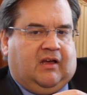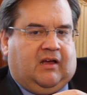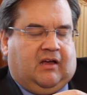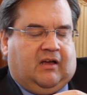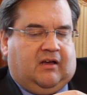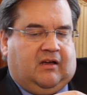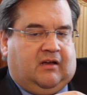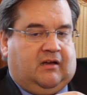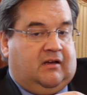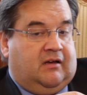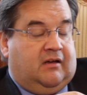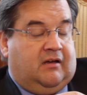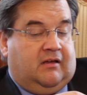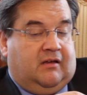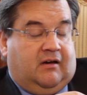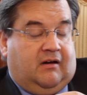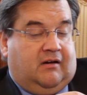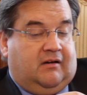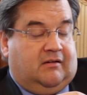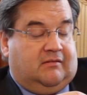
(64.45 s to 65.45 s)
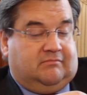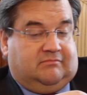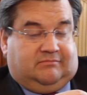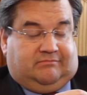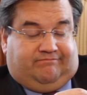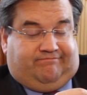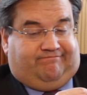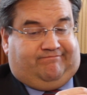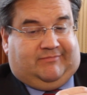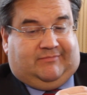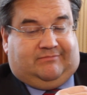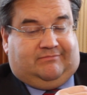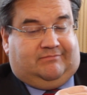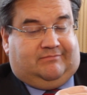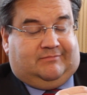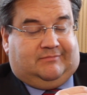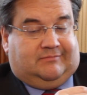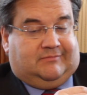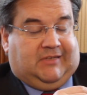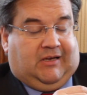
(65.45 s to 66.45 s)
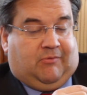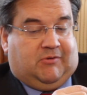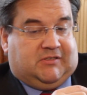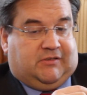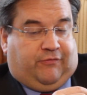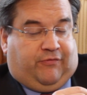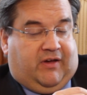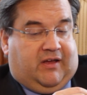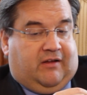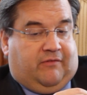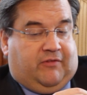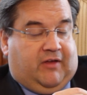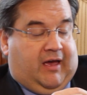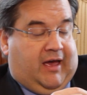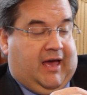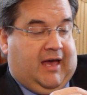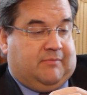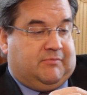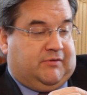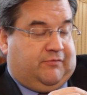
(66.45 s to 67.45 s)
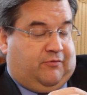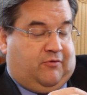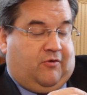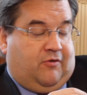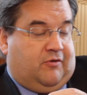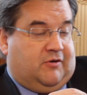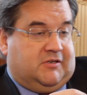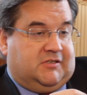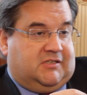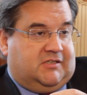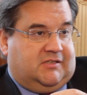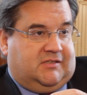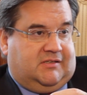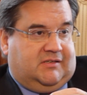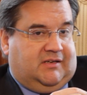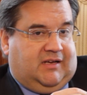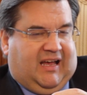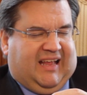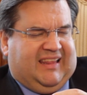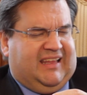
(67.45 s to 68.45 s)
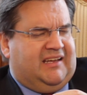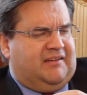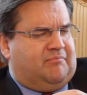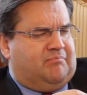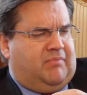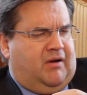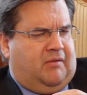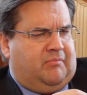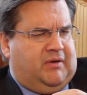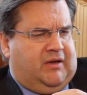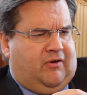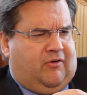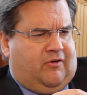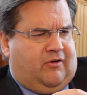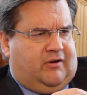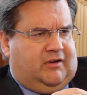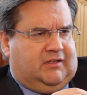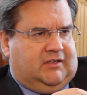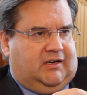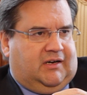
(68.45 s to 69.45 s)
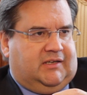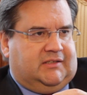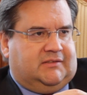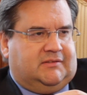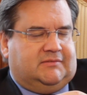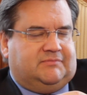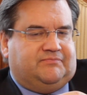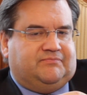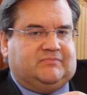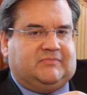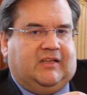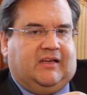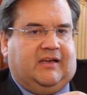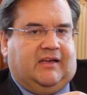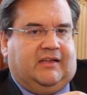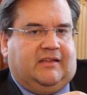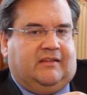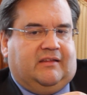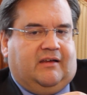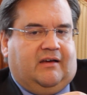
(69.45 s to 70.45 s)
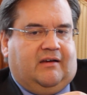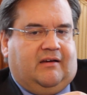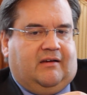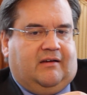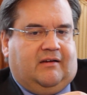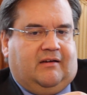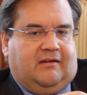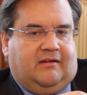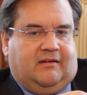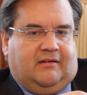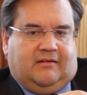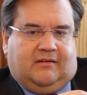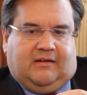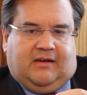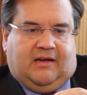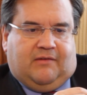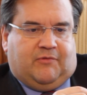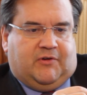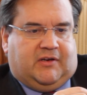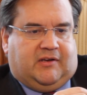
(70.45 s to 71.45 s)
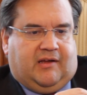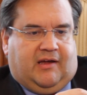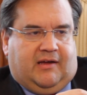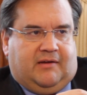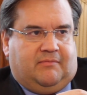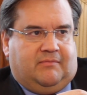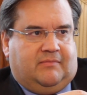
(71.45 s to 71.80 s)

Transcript: I was a fan of the Habs, of course. I like Bobby Orr a lot. And every time...